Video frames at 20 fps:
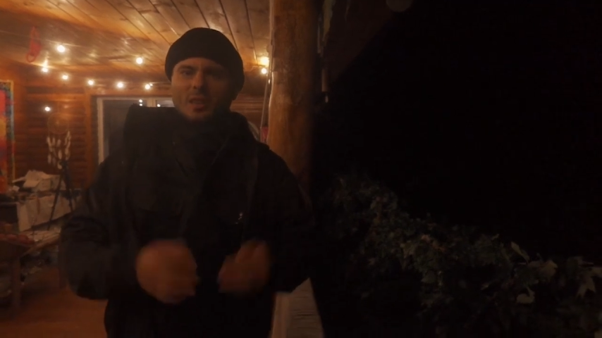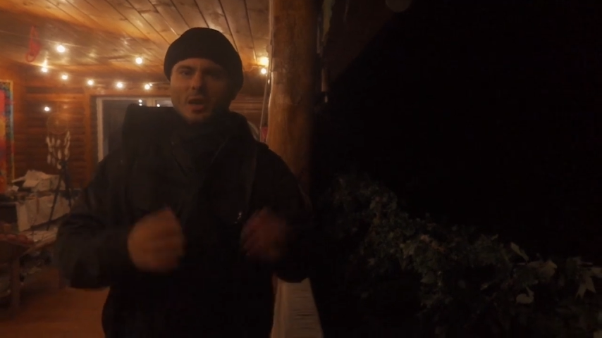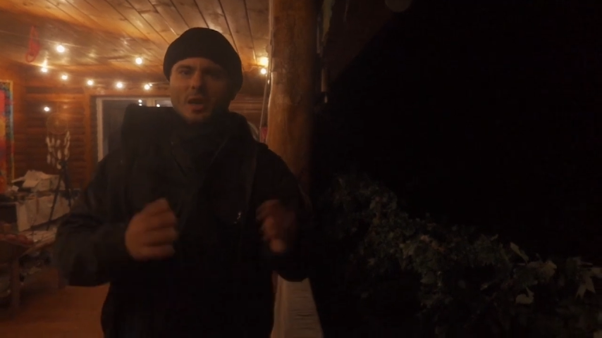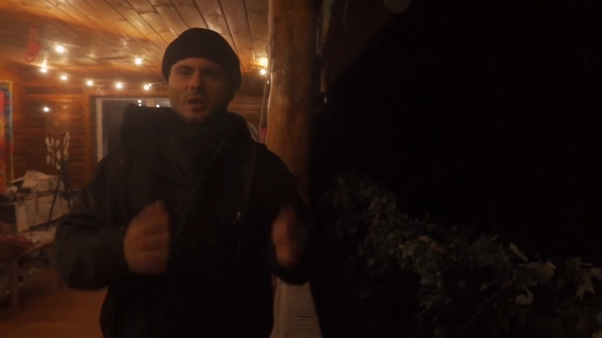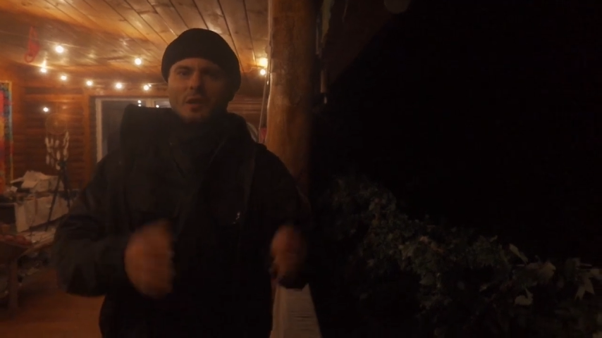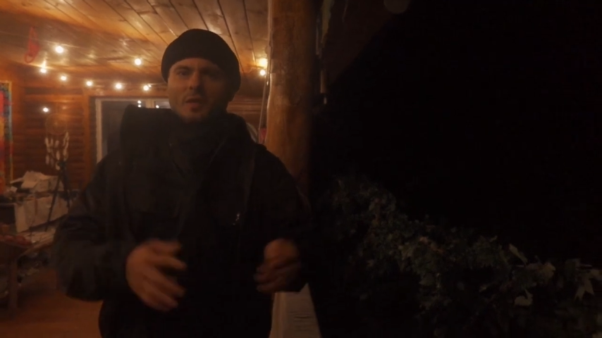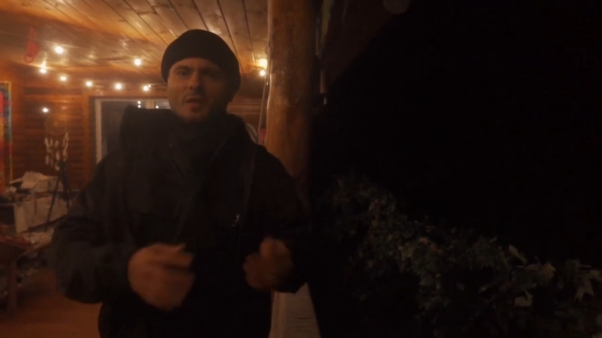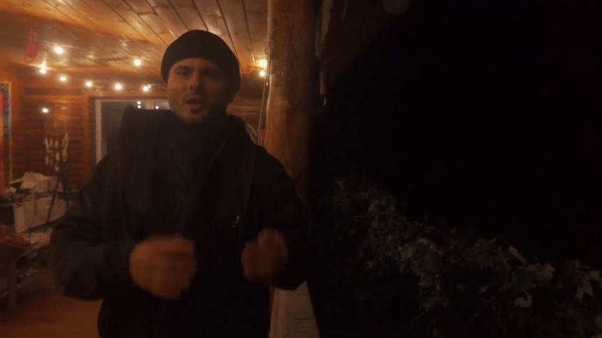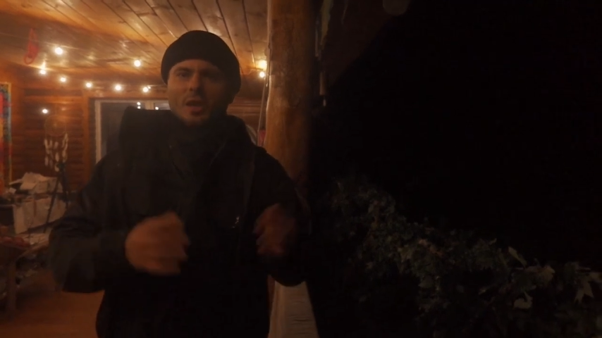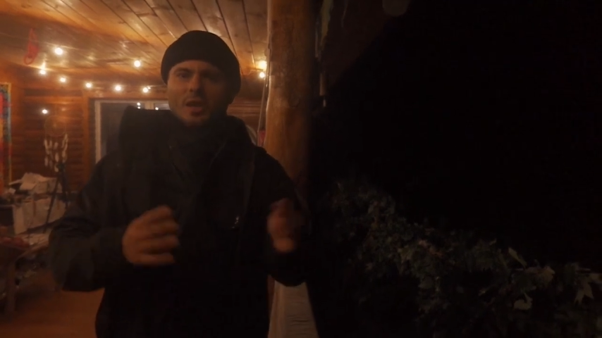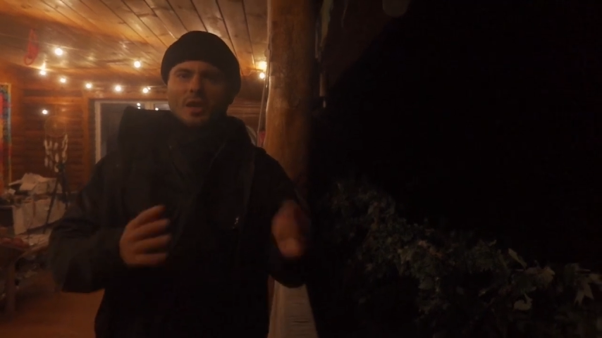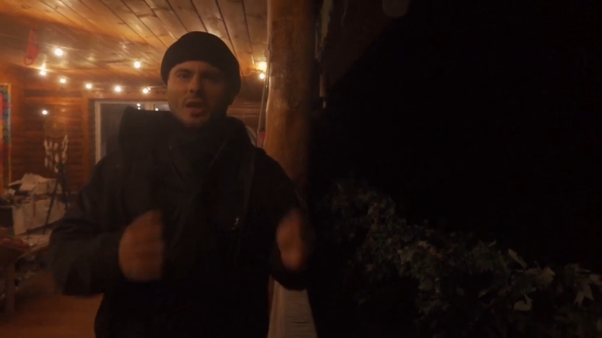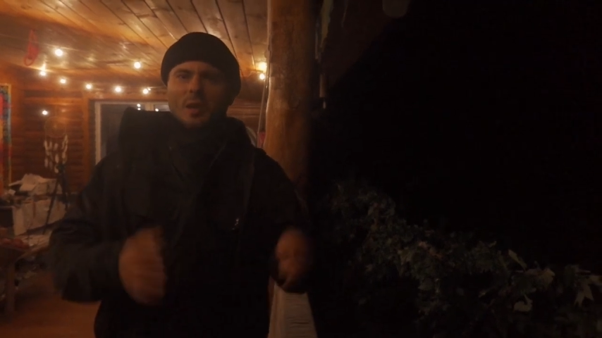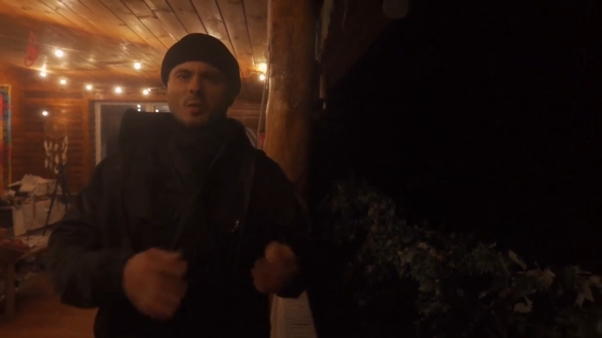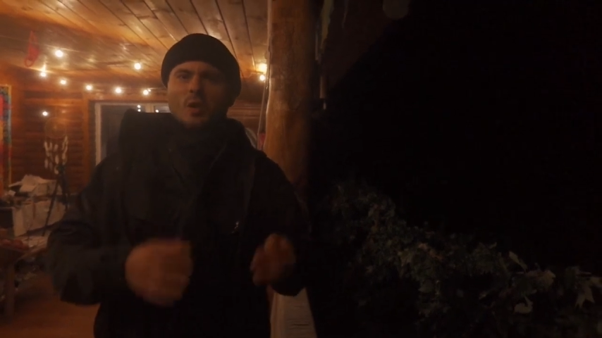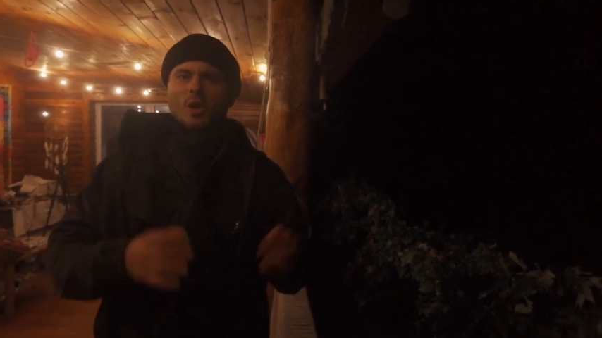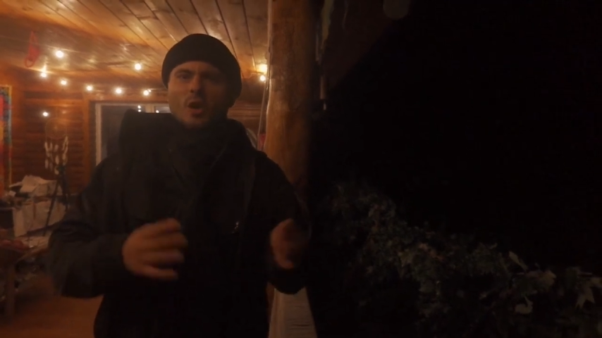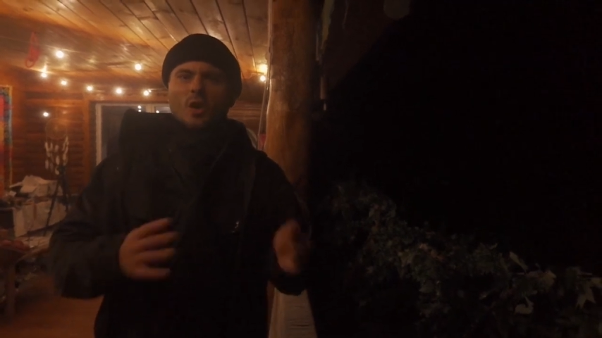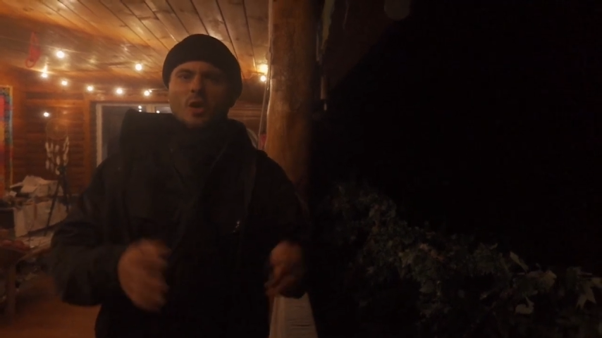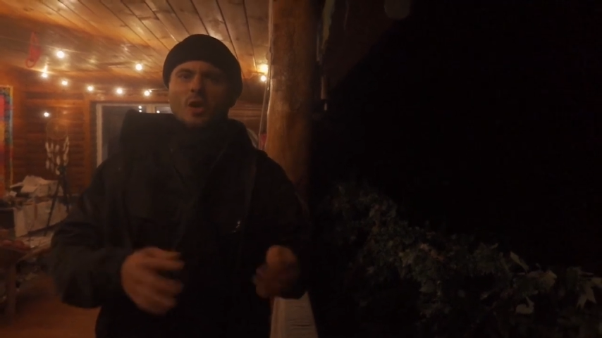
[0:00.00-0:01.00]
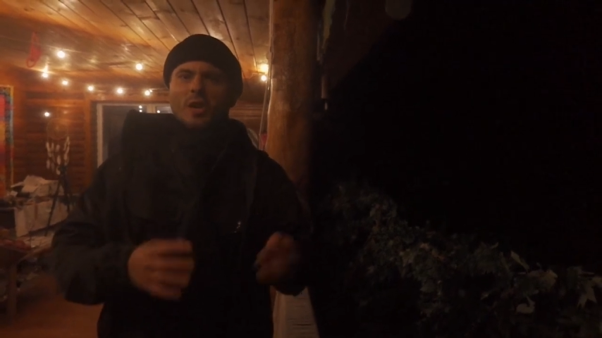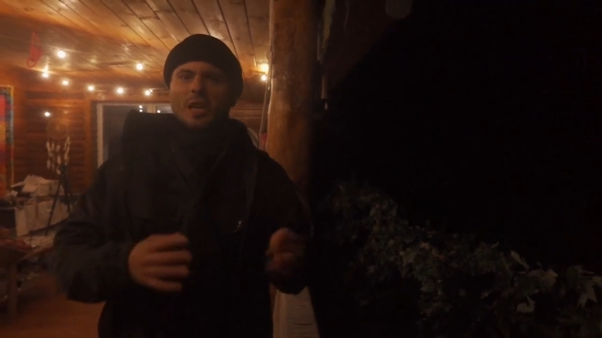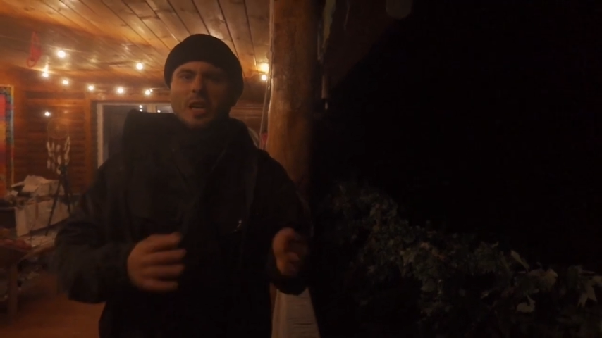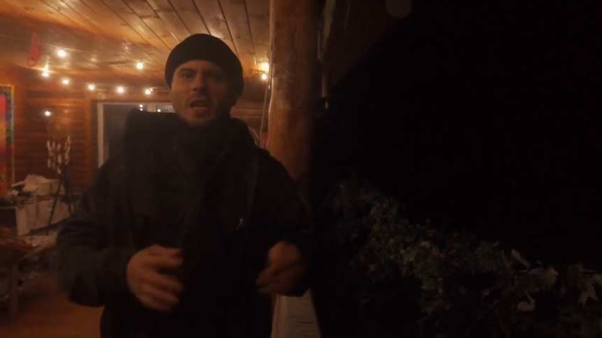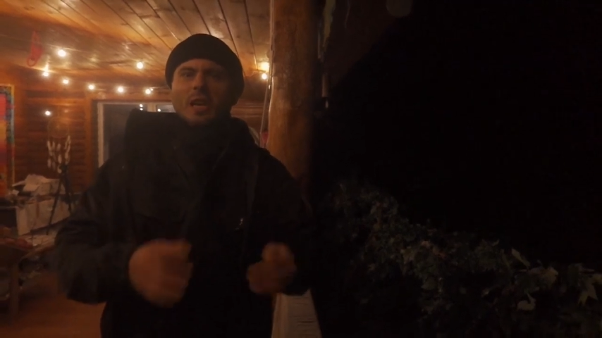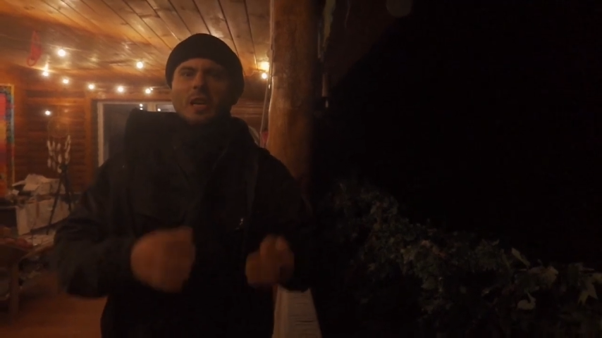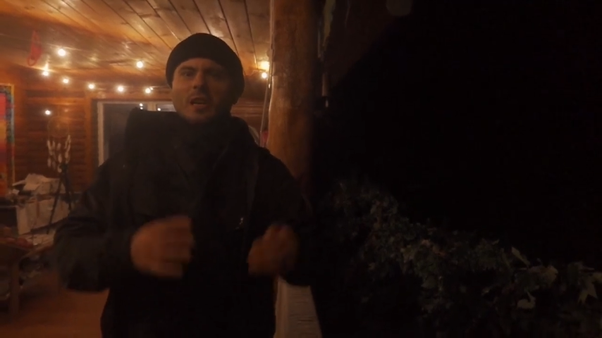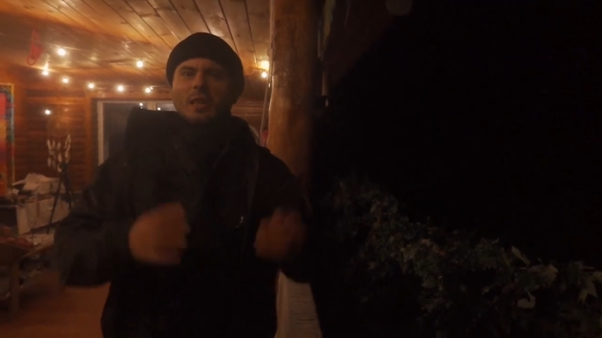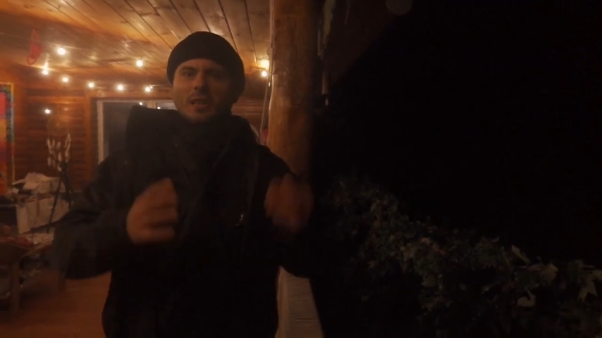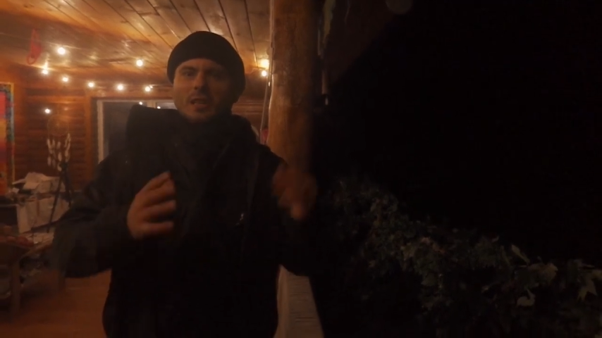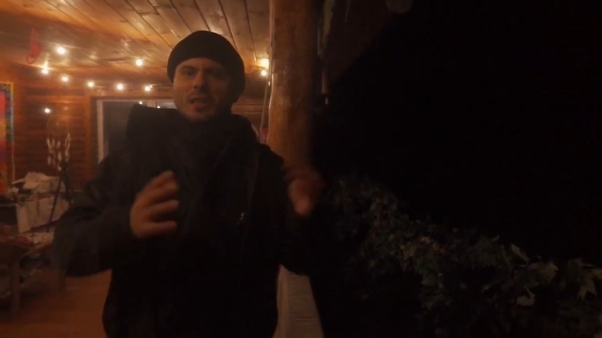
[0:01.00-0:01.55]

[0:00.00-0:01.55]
the evil demiurge